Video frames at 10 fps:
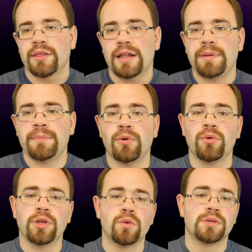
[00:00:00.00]
let
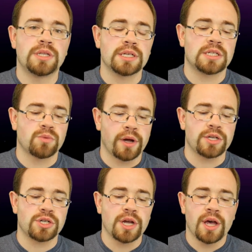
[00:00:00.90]
people use this
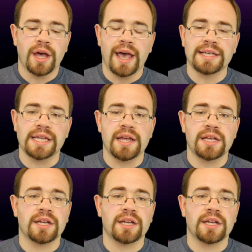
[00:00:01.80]
Switch as a,